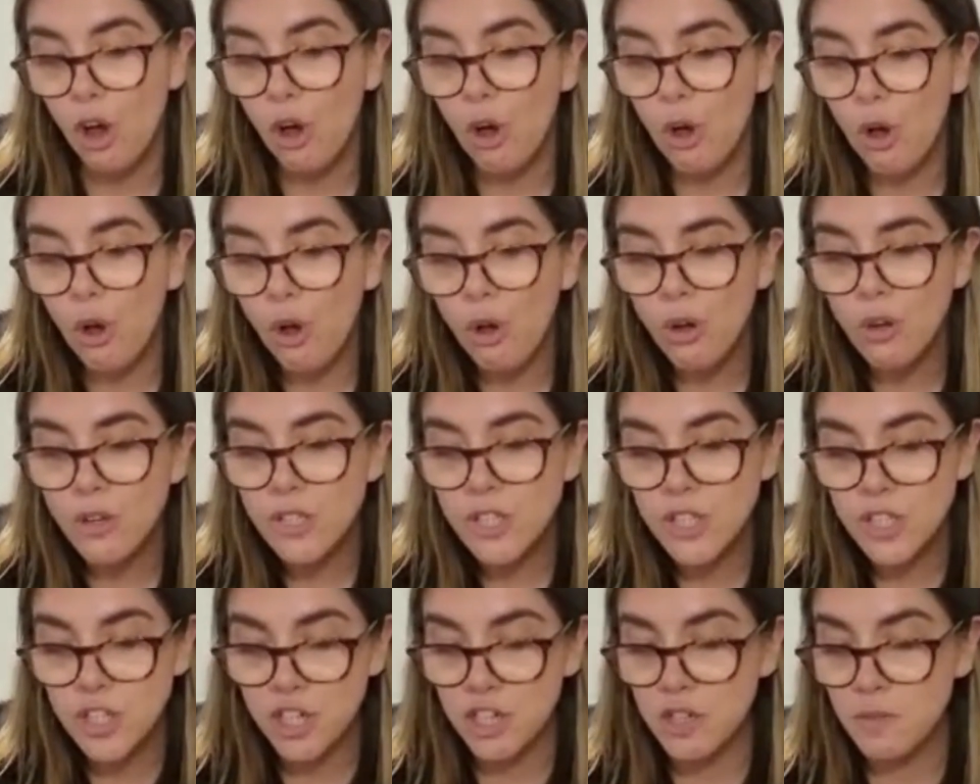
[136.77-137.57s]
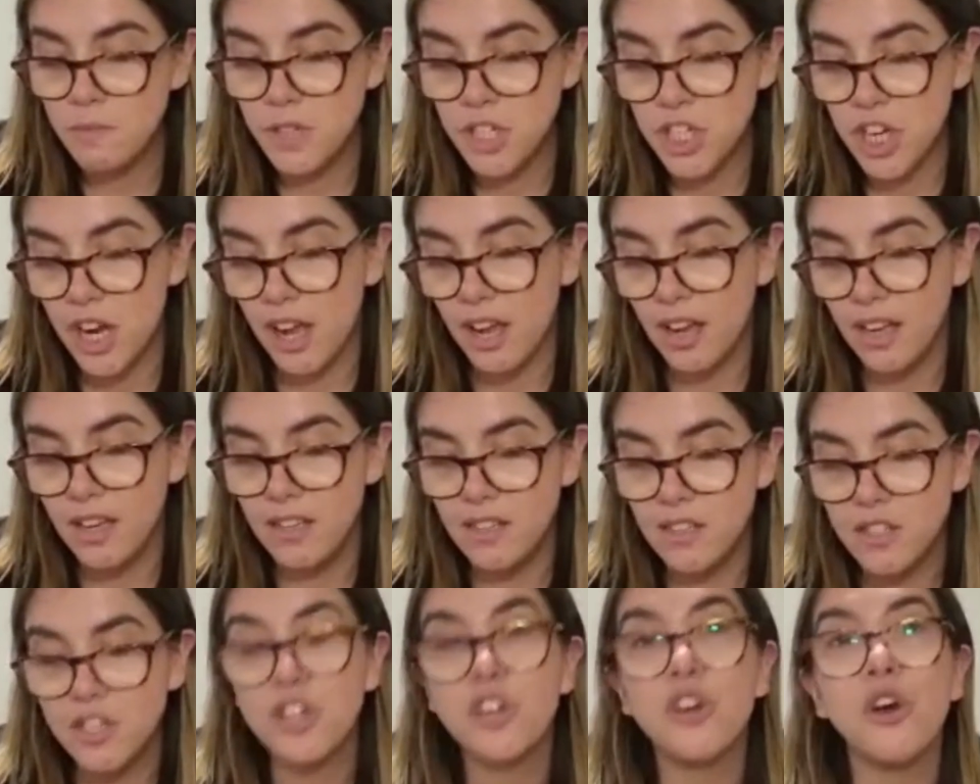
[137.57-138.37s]
"All scripture
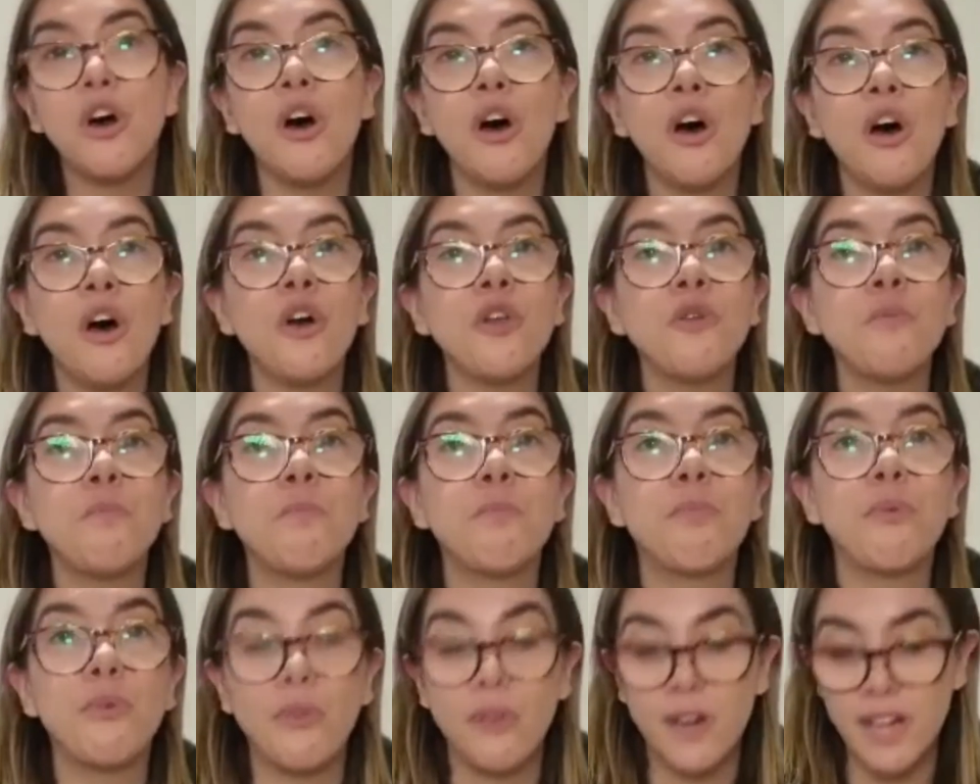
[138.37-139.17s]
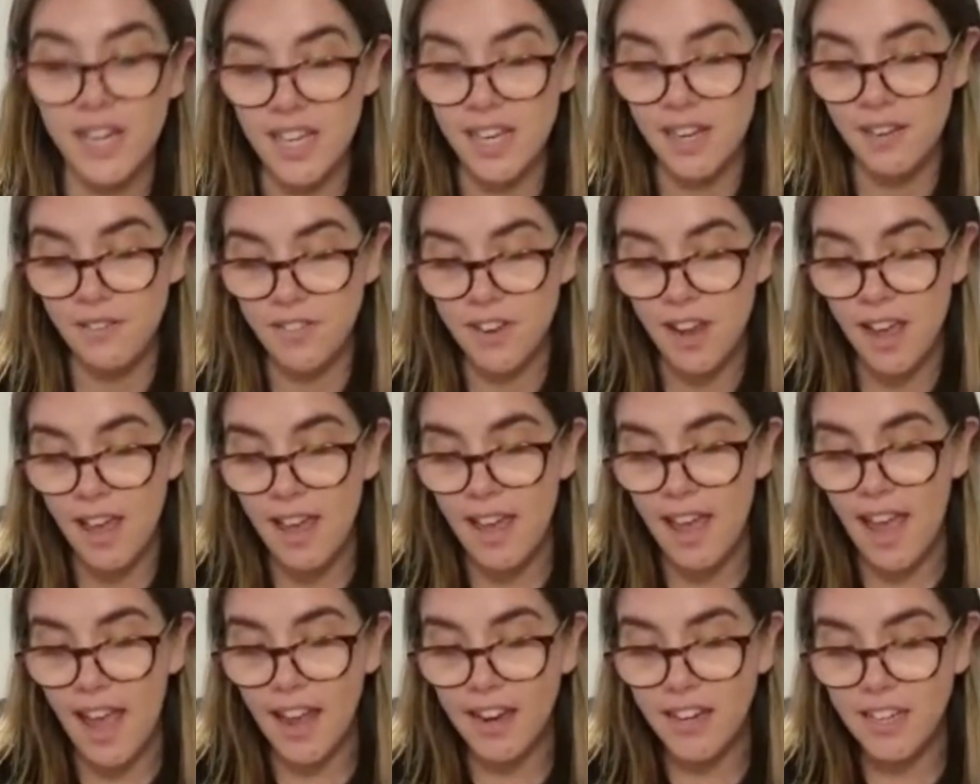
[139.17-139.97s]
is God-breathed
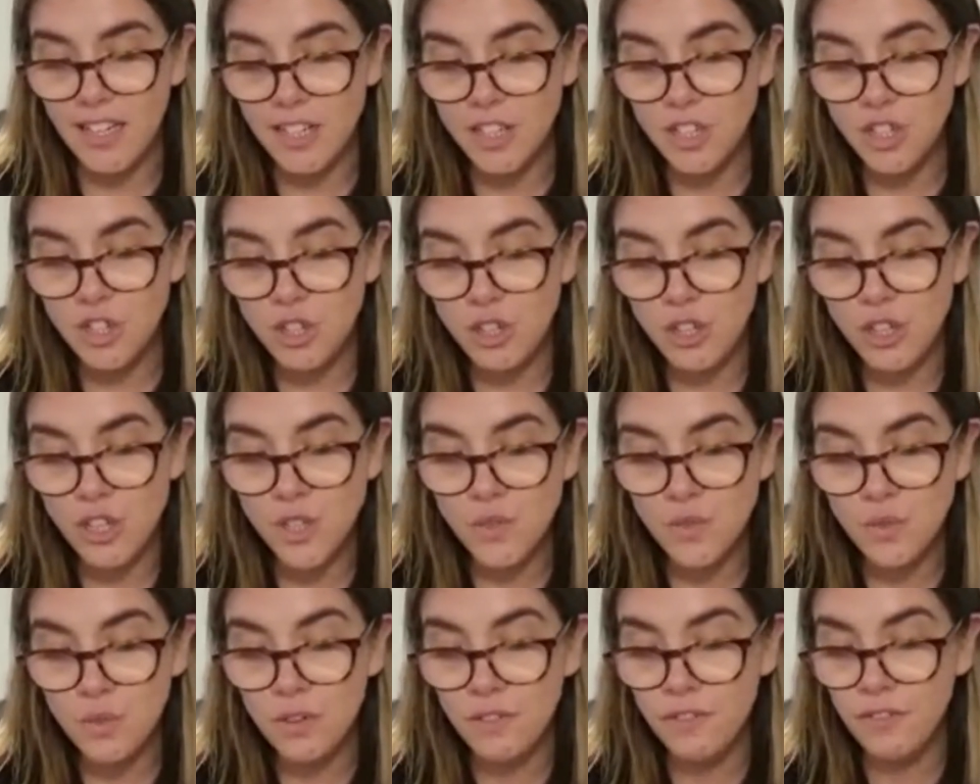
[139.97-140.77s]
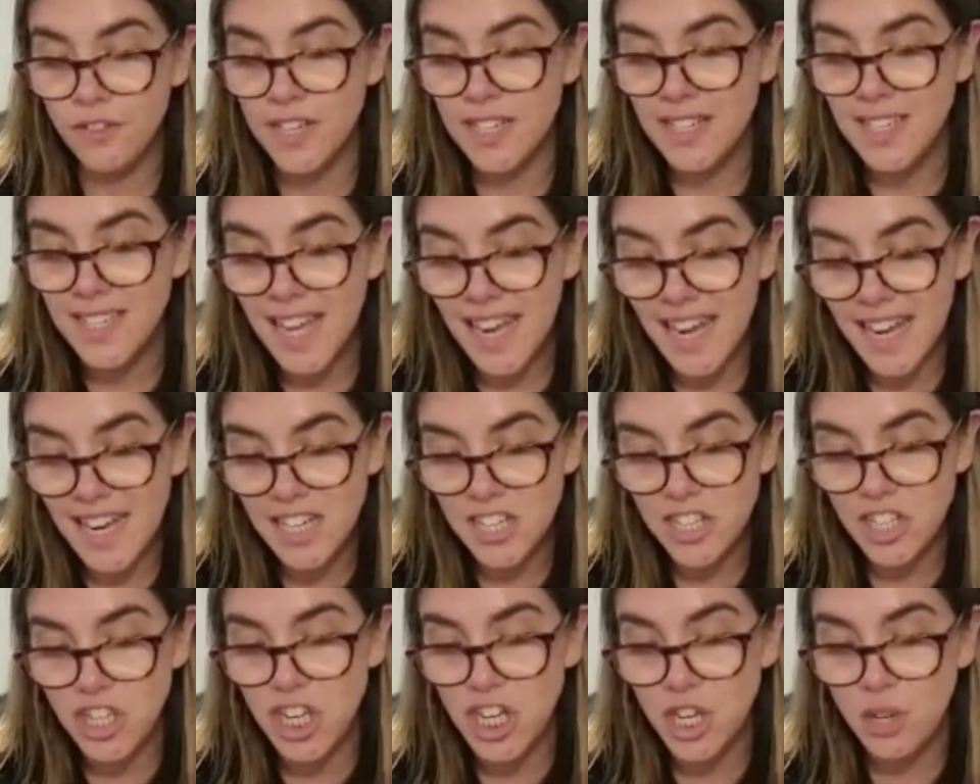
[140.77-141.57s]
and is useful for
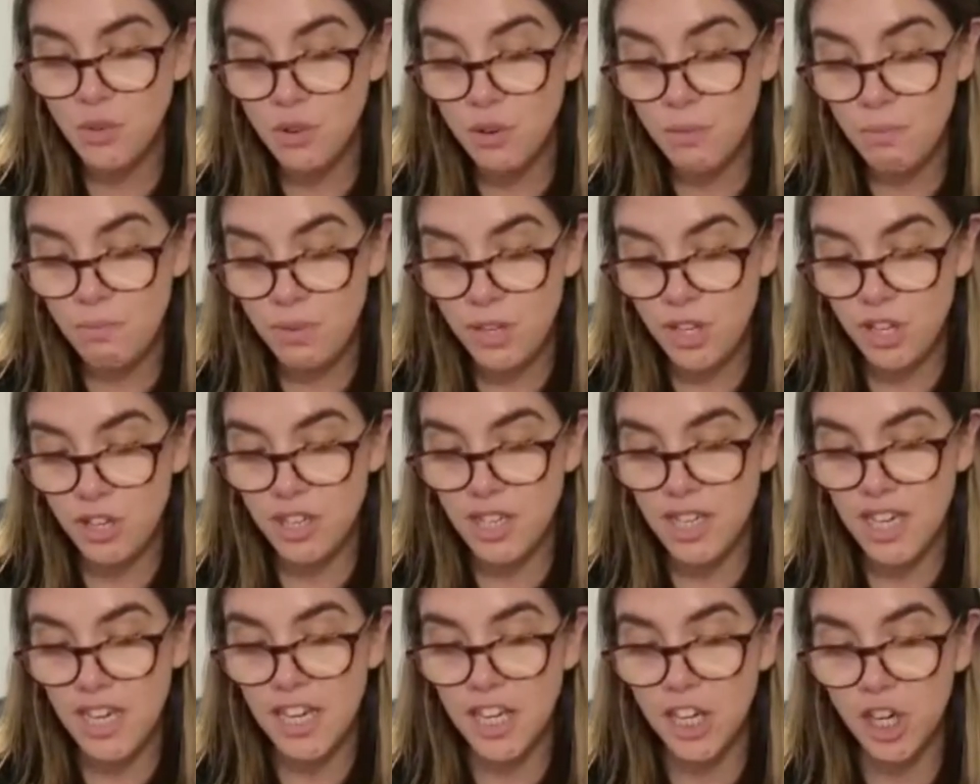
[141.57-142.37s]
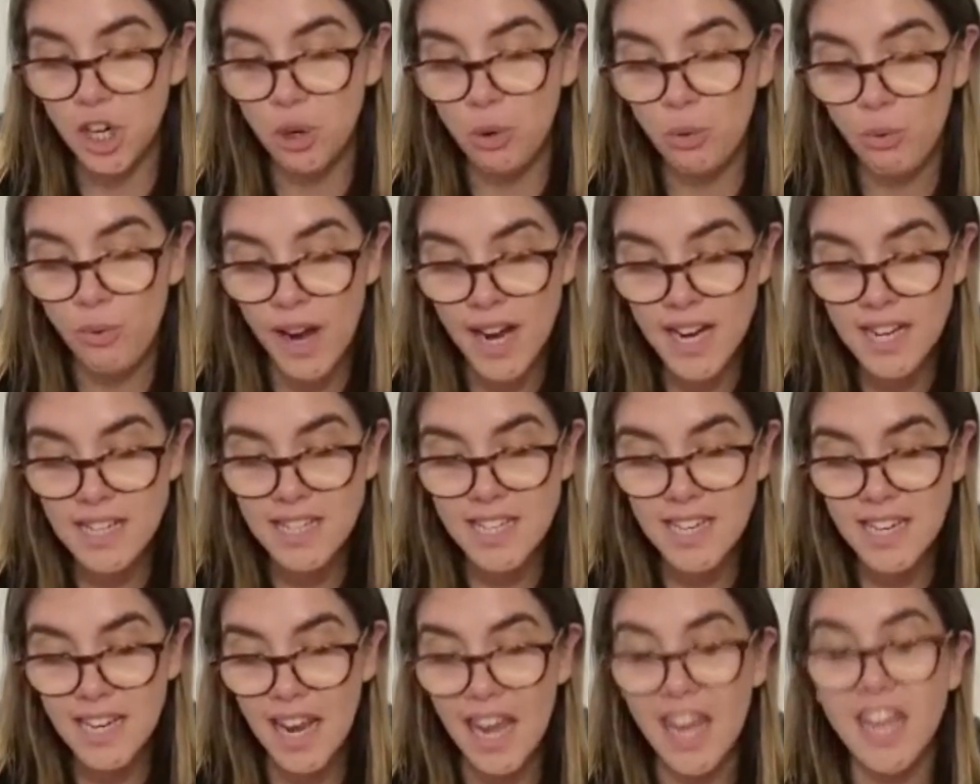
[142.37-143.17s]
teaching, rebuking,
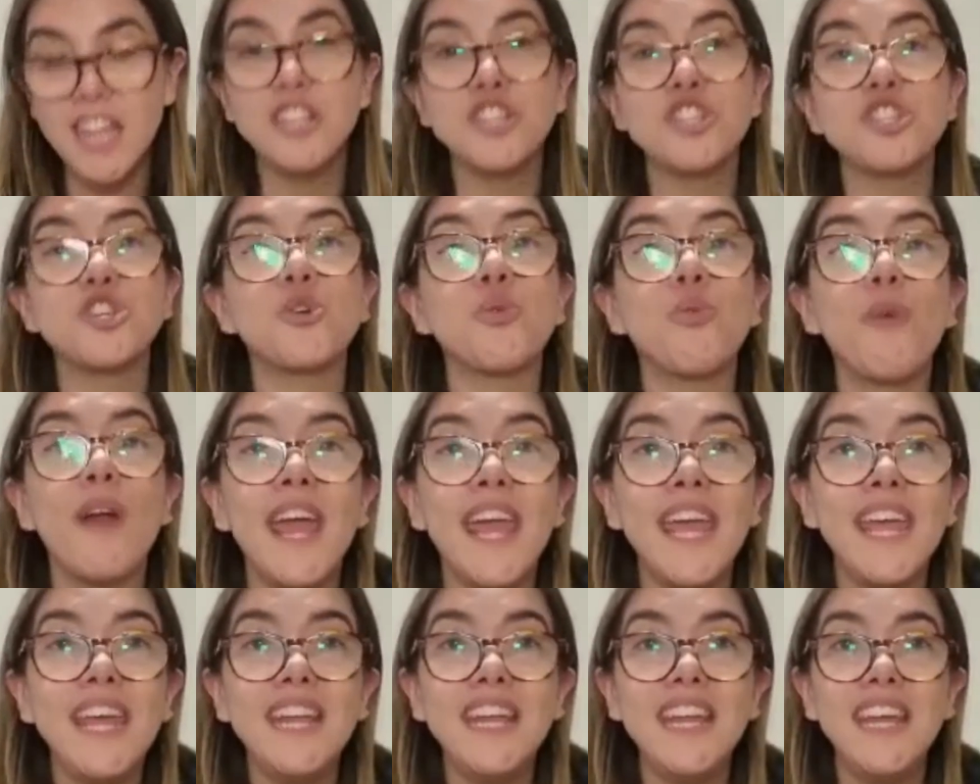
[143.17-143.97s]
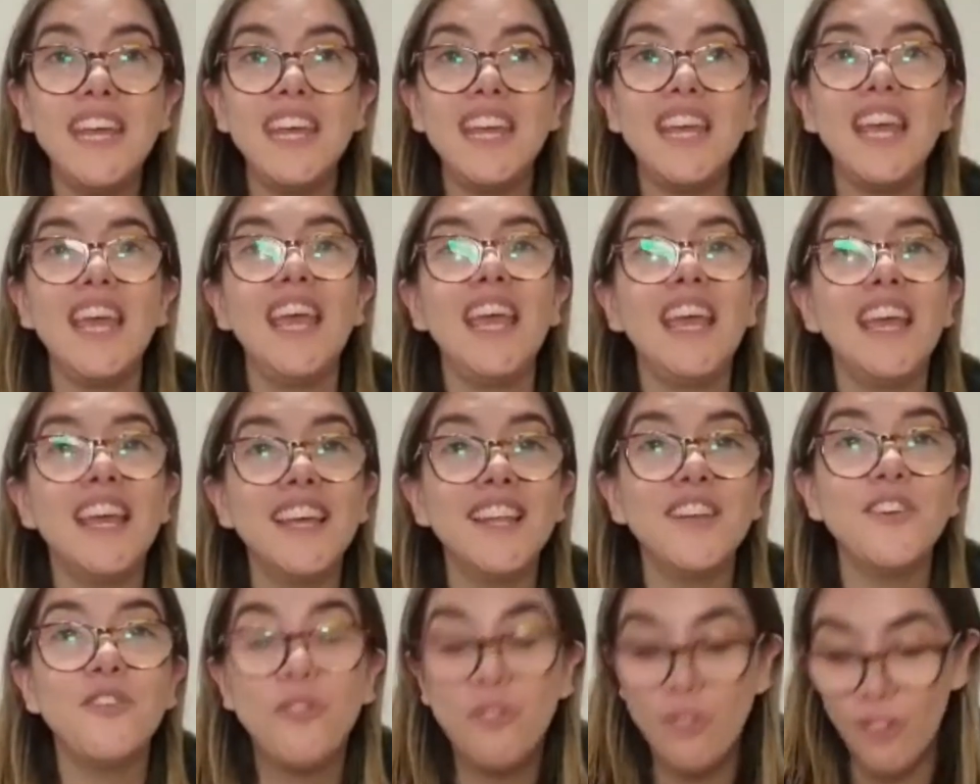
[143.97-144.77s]
correcting, and training
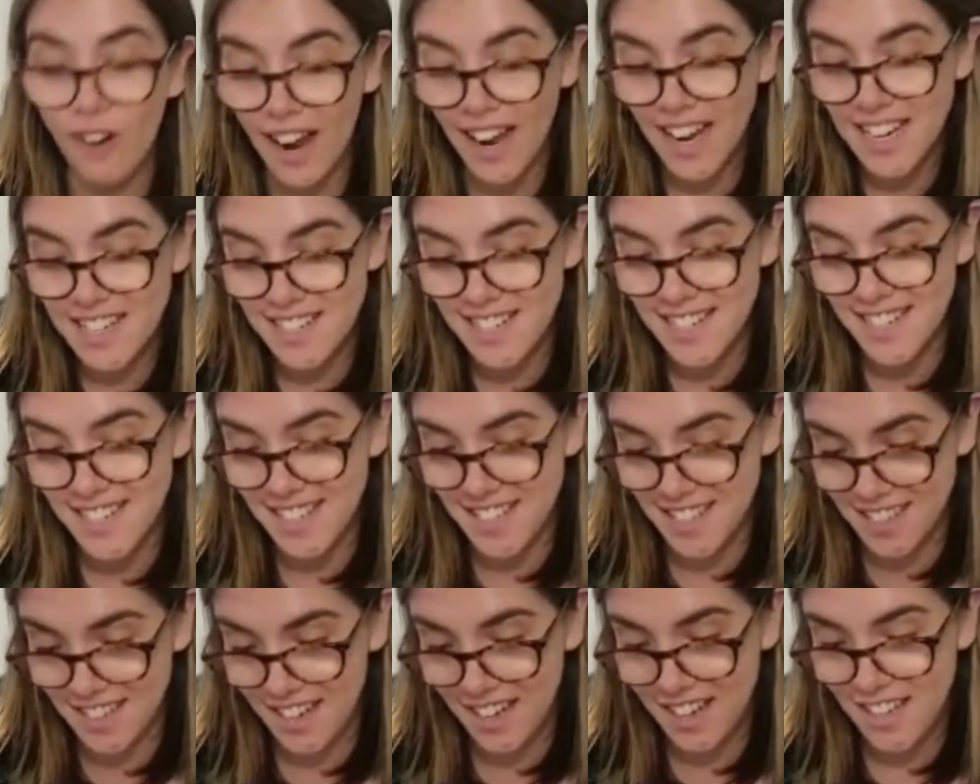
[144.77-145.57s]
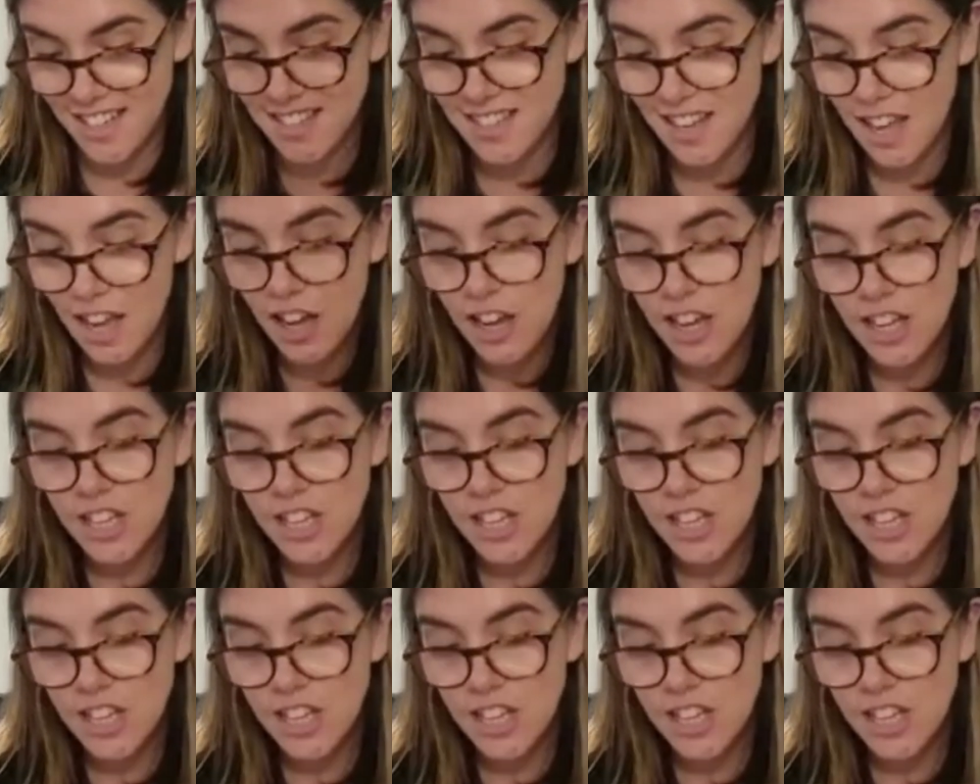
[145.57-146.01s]
in righteousness,